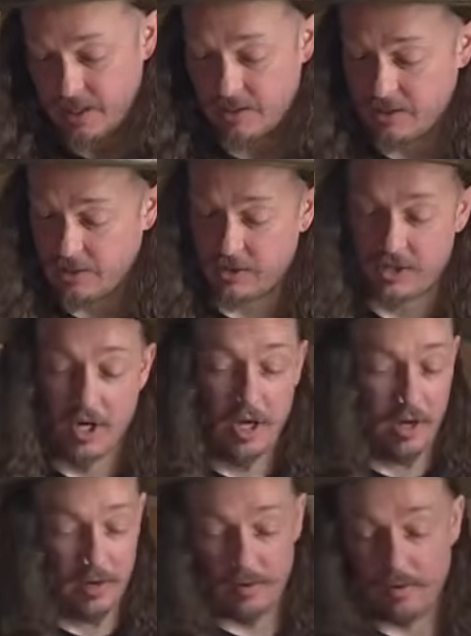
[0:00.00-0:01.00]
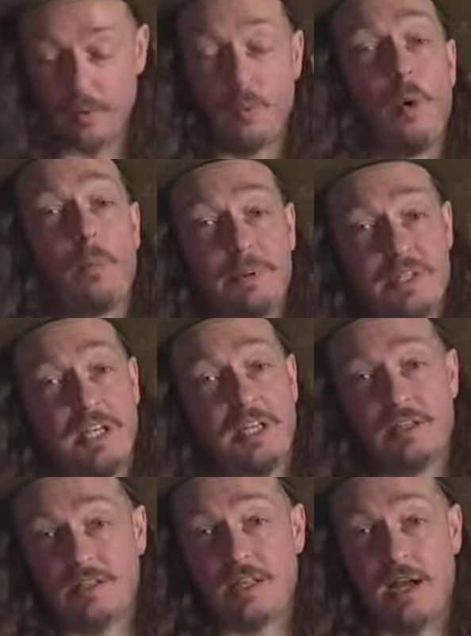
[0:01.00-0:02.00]
and such, and one
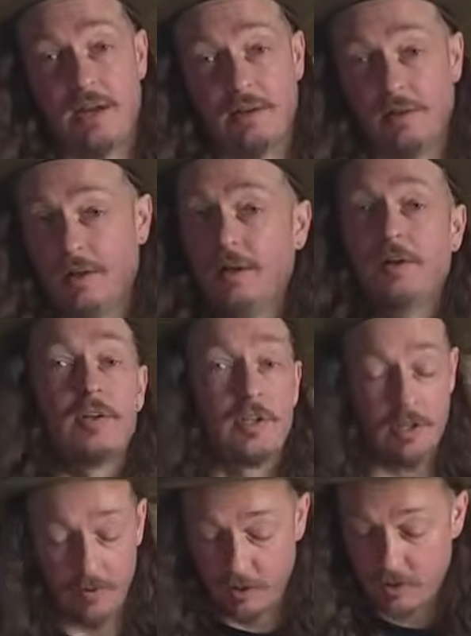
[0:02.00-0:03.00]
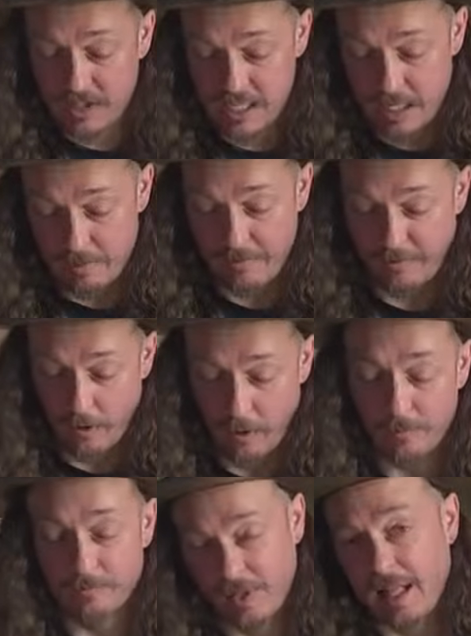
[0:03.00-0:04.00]
particular style. You'll have all seen it
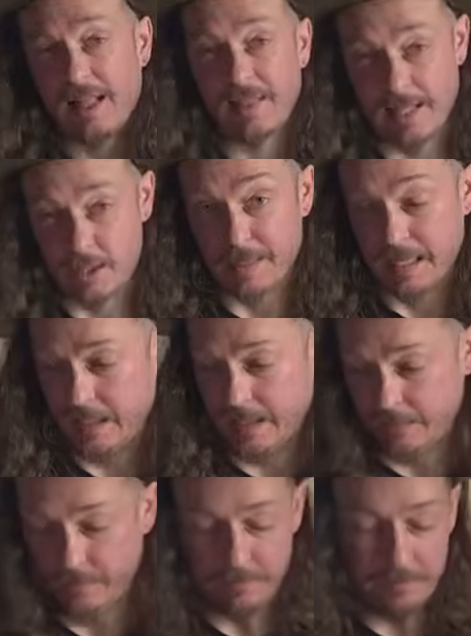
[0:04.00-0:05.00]
before. Let's make it now.